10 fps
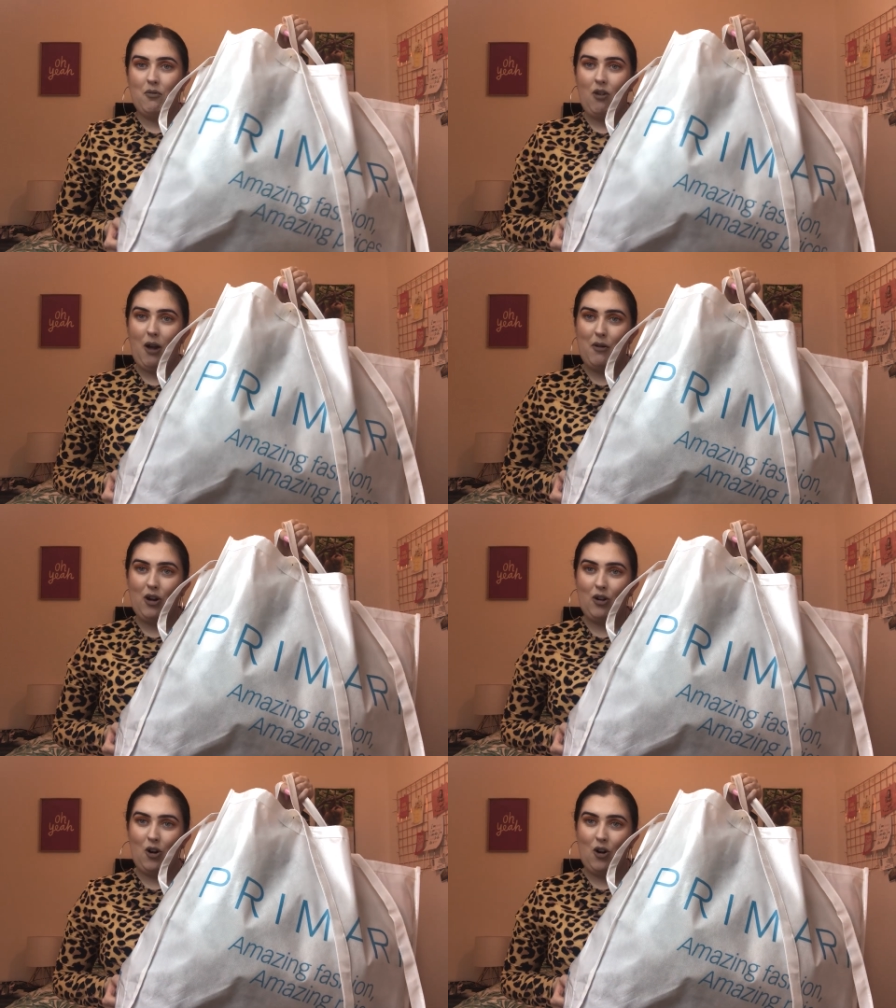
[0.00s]

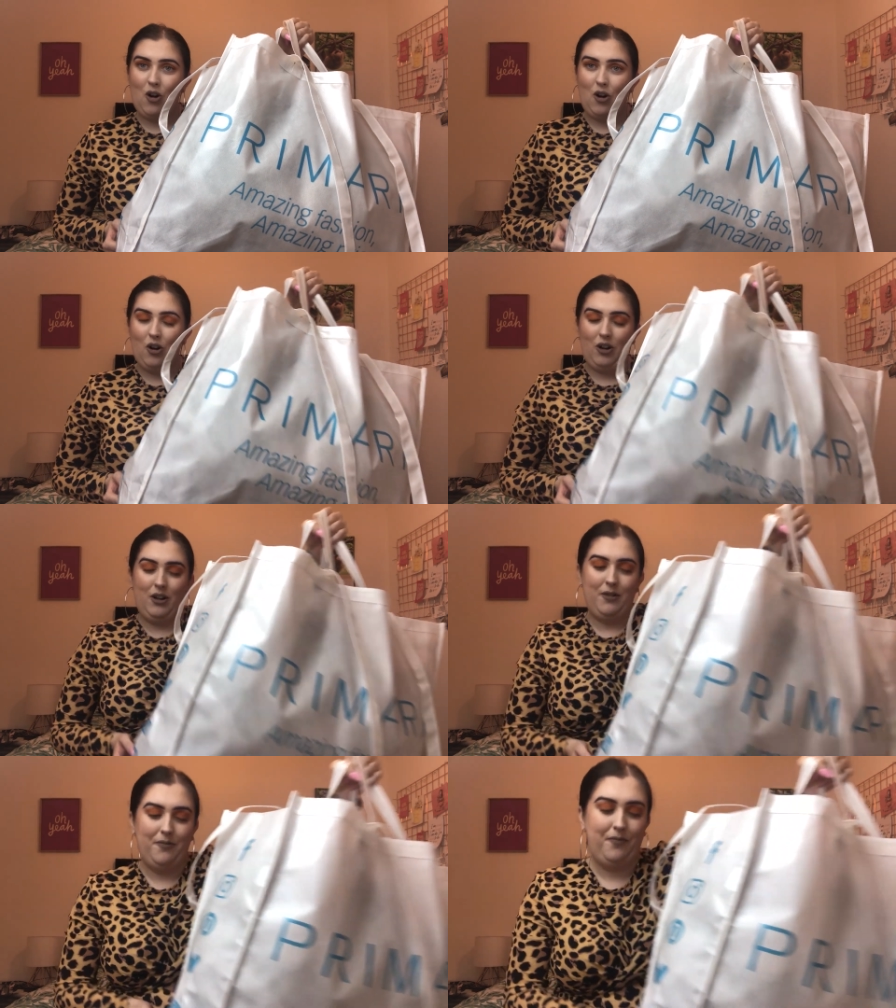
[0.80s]
Primark haul.
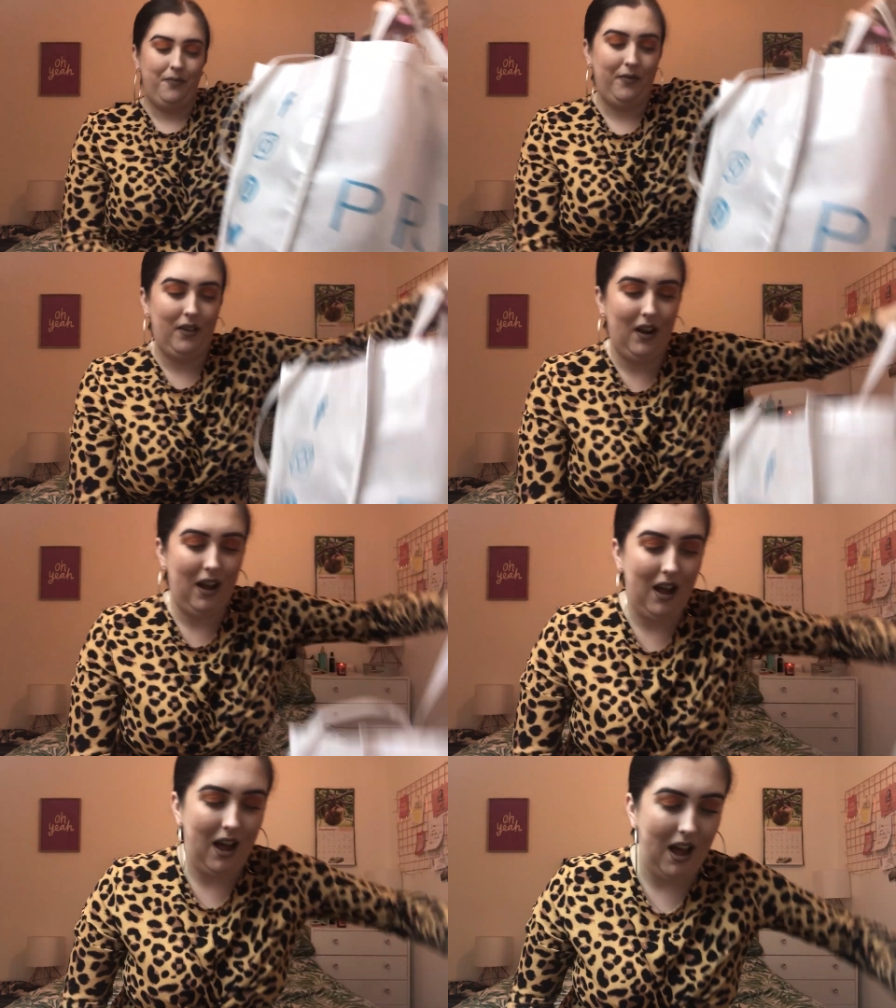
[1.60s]

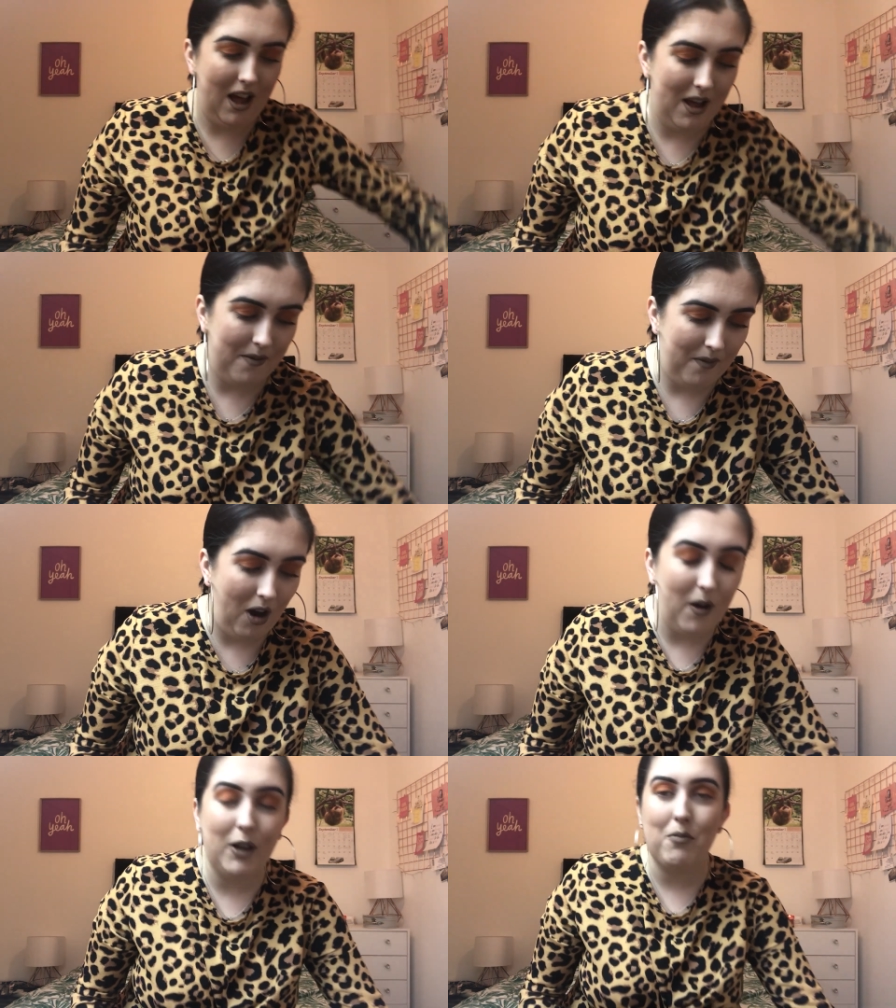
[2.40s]
Um,
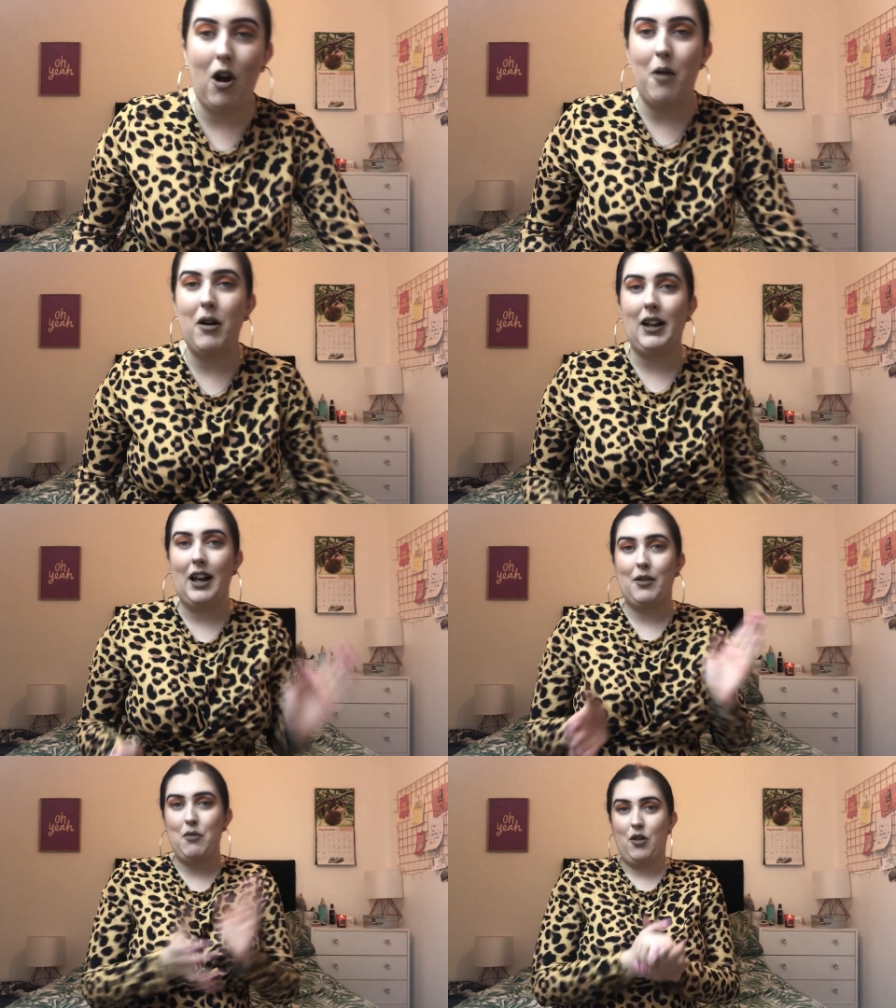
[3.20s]
I went to Primark
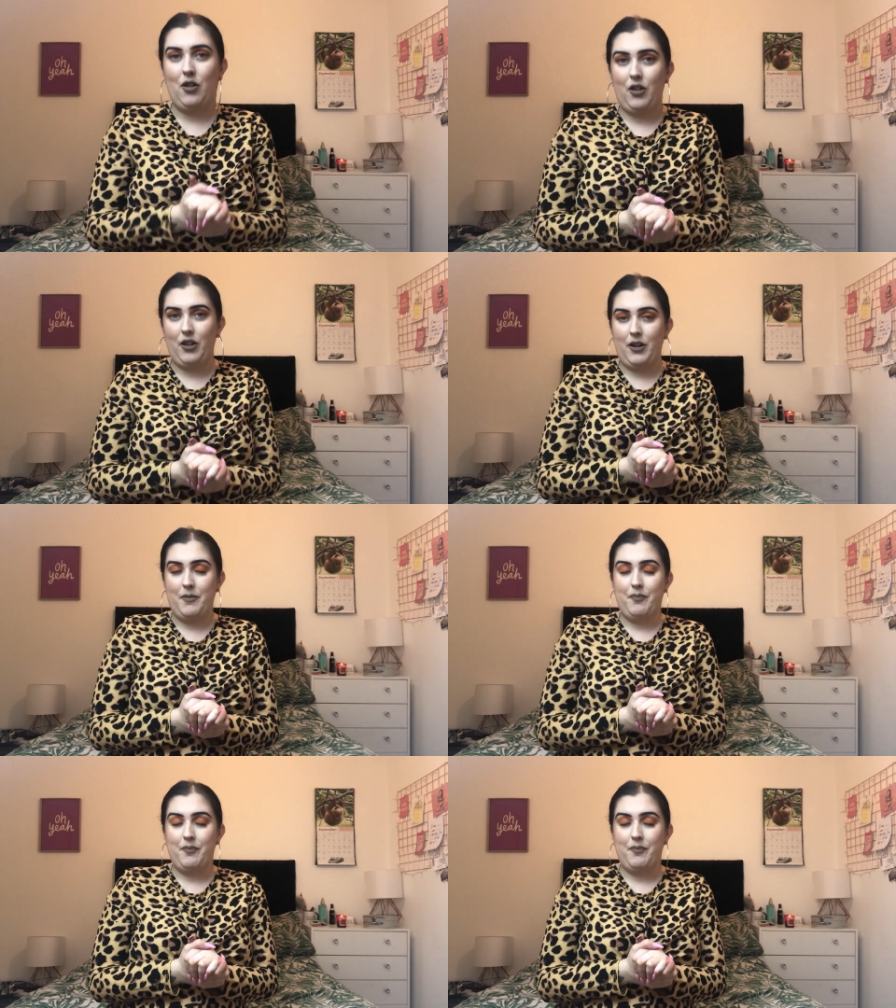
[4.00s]
last month